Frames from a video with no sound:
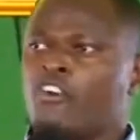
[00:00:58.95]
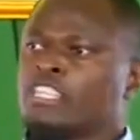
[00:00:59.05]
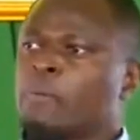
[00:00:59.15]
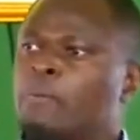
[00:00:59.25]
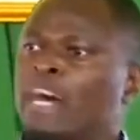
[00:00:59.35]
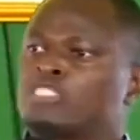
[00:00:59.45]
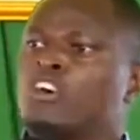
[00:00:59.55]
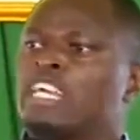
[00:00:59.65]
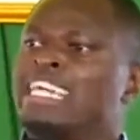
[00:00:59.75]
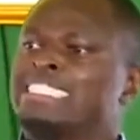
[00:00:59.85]
for the
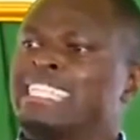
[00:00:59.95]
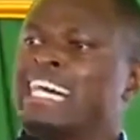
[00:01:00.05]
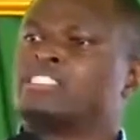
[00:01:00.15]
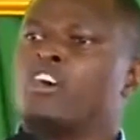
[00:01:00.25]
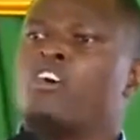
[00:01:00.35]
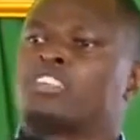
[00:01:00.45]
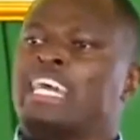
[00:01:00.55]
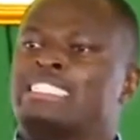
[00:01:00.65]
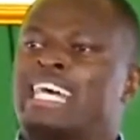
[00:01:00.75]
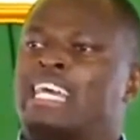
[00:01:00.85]
person in charge of
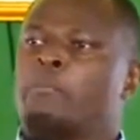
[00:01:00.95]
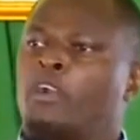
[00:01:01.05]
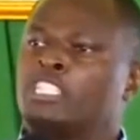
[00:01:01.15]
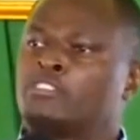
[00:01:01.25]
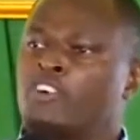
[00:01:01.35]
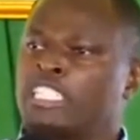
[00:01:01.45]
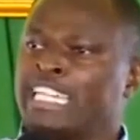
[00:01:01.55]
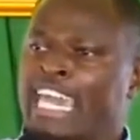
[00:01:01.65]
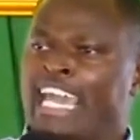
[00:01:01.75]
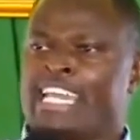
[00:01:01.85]
the entire police force
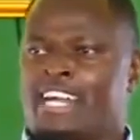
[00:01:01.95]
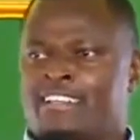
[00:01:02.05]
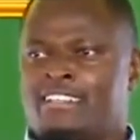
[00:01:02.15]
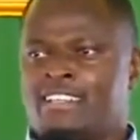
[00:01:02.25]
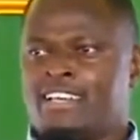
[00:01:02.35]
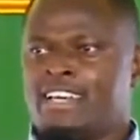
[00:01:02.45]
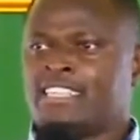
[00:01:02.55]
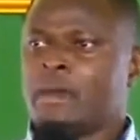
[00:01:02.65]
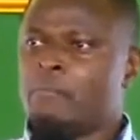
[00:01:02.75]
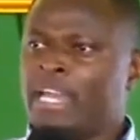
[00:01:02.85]
in Kenya,
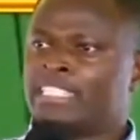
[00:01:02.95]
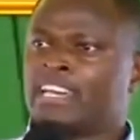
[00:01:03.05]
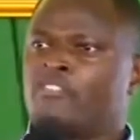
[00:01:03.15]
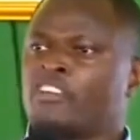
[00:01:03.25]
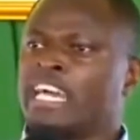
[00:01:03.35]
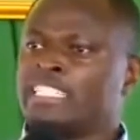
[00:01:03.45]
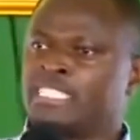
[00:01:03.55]
the Minister for the